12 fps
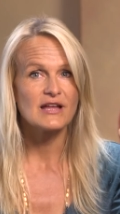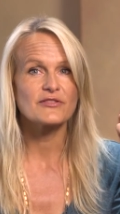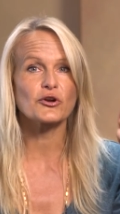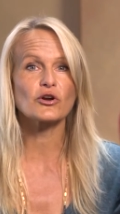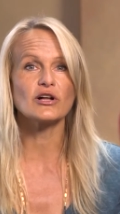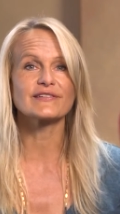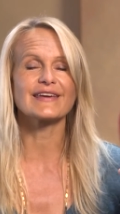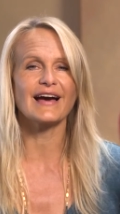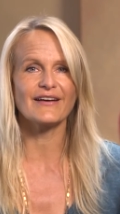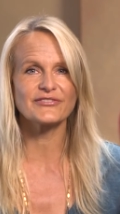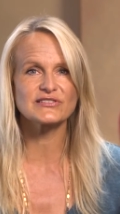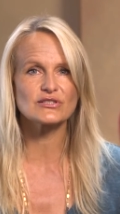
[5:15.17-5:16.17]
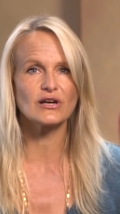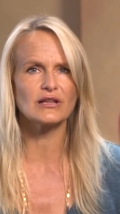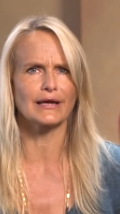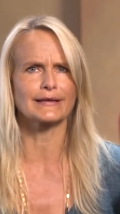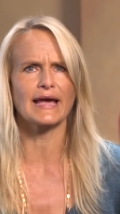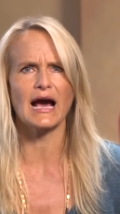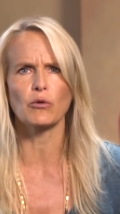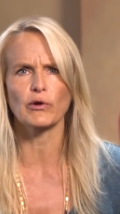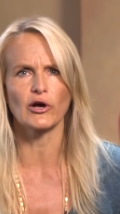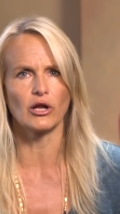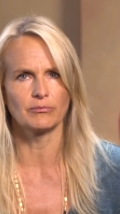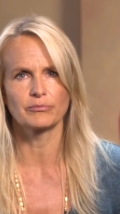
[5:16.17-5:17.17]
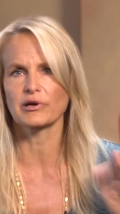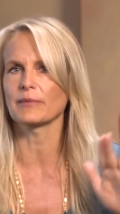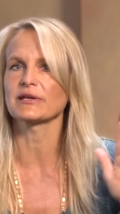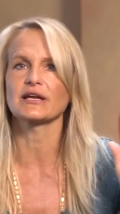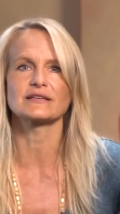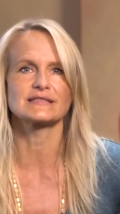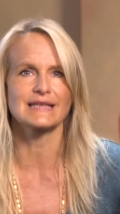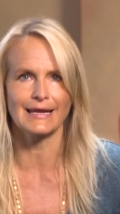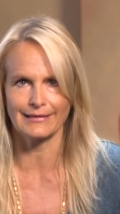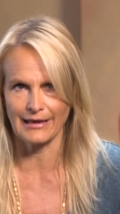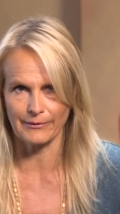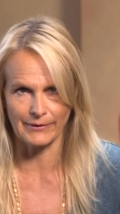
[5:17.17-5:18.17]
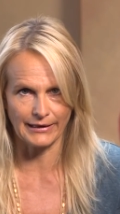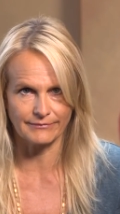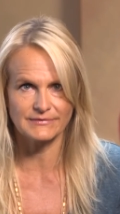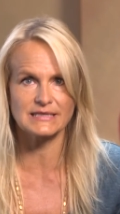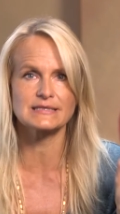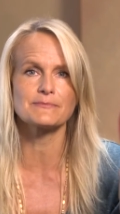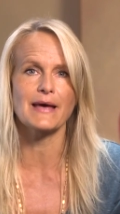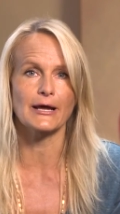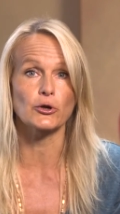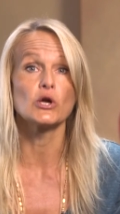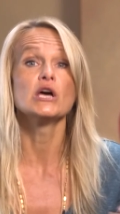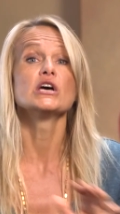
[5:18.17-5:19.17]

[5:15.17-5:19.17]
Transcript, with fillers: They're called cafestol and kahweol. Probably not saying that right. Doesn't matter.